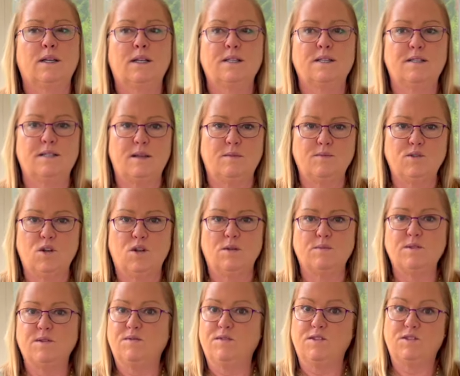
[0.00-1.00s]

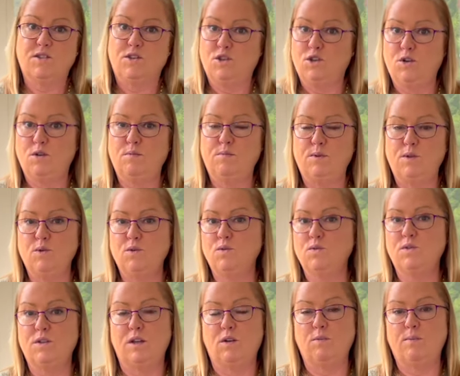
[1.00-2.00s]
Sometimes if it's a new
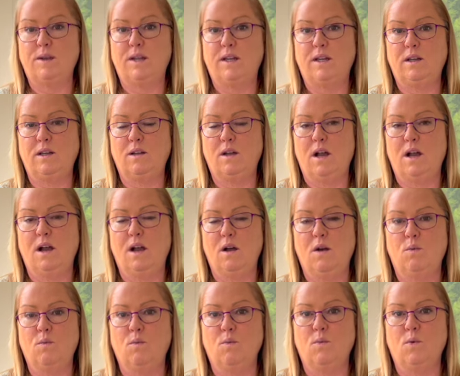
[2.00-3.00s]
build, there'll be
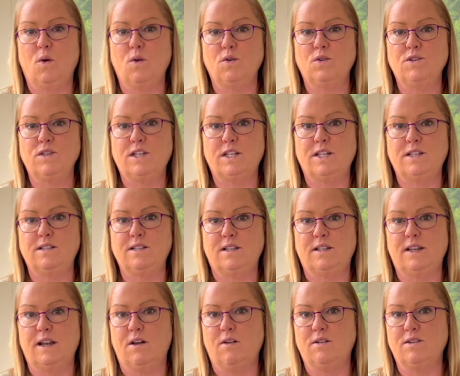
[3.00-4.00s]
warranties
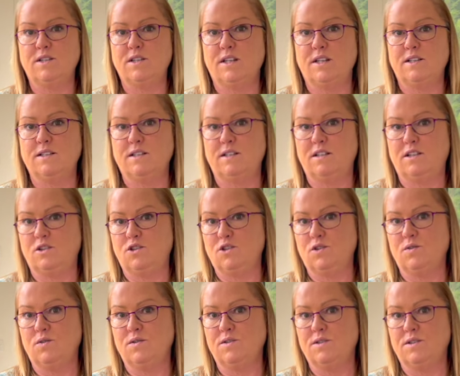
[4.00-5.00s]
and guarantees and
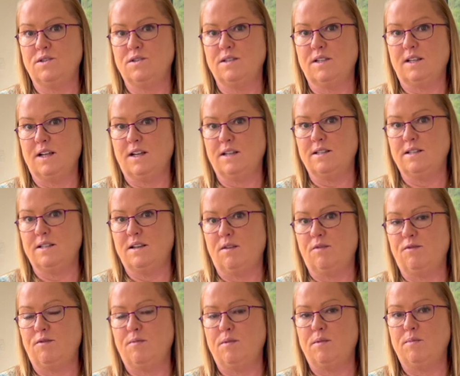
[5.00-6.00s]
insurances against that
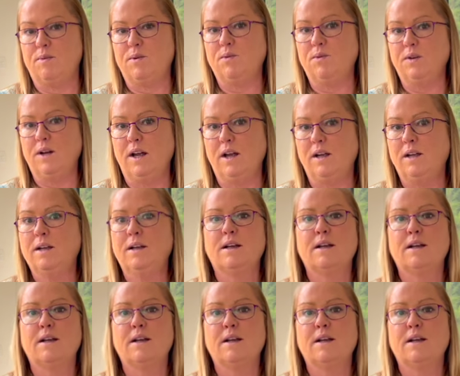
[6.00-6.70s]
from the builder.